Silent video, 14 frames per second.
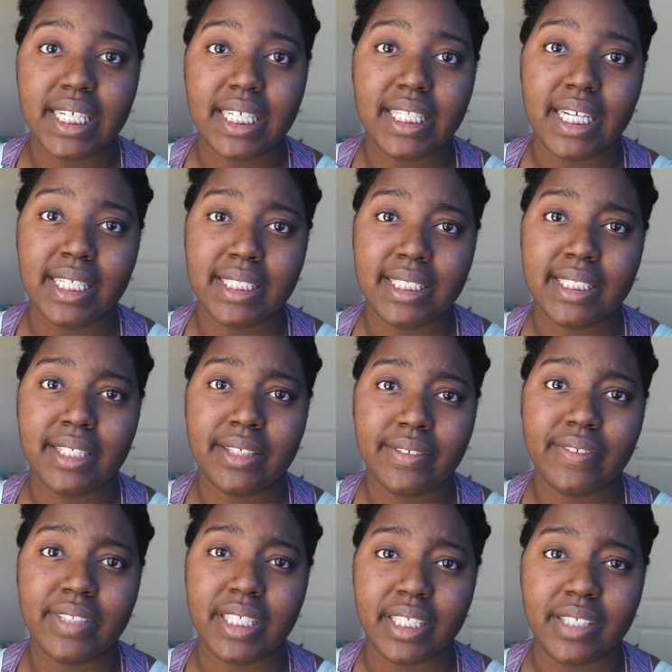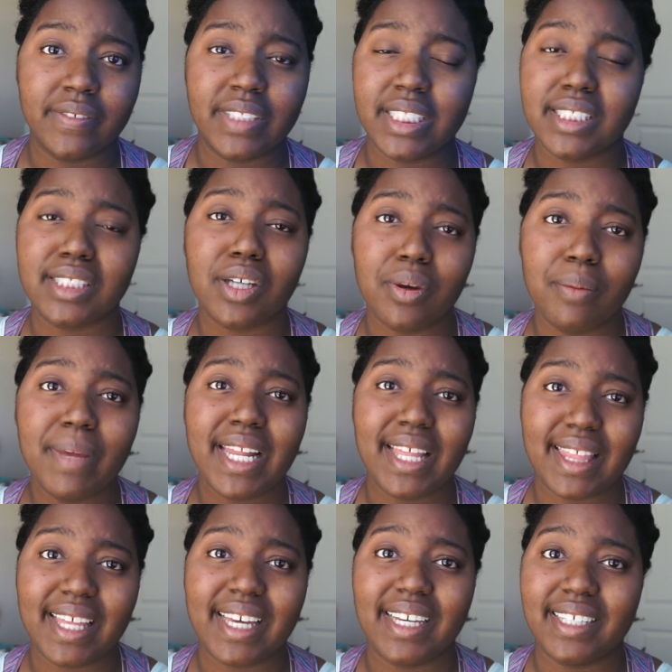a lot of self-love, just so many
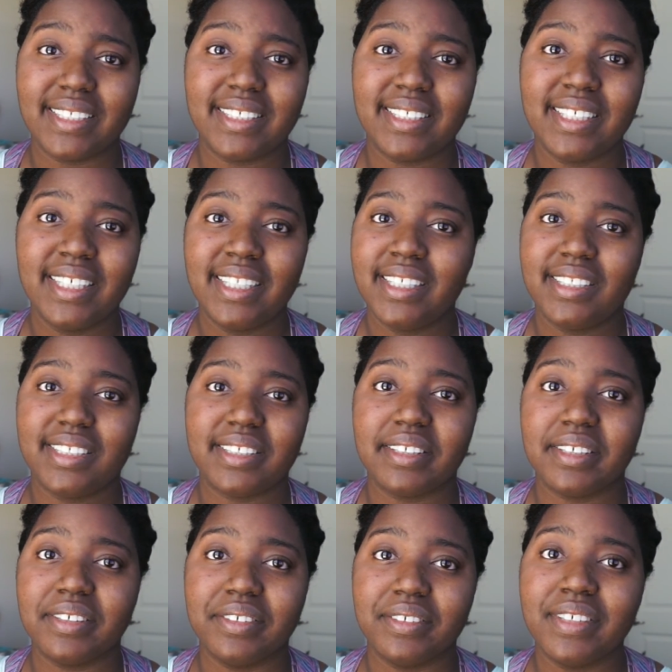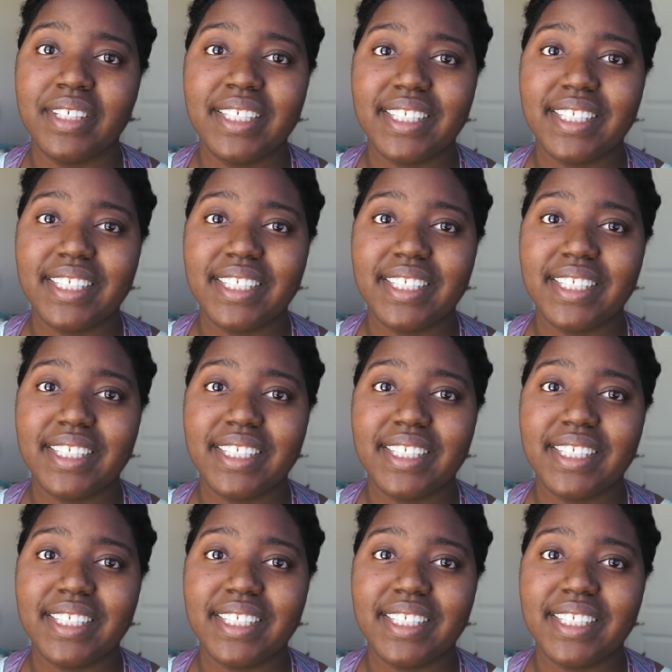things. So